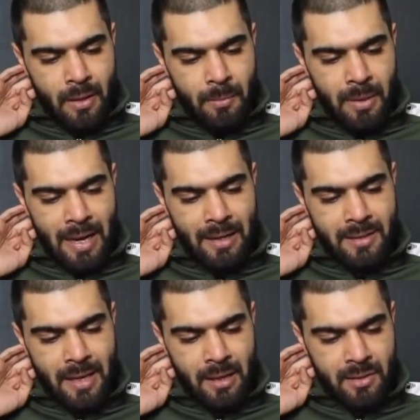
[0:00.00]
Milan has
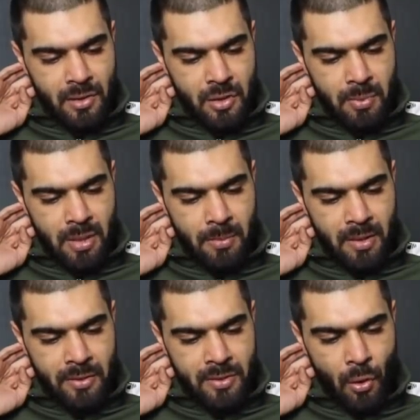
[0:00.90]
taken such a beating, but
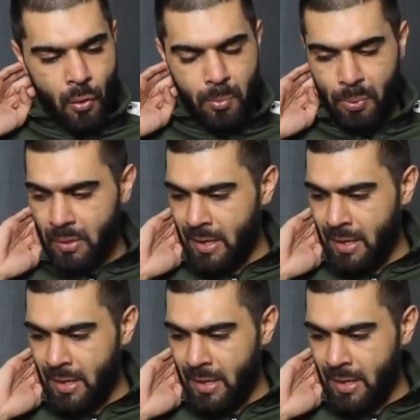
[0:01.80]
there is hope.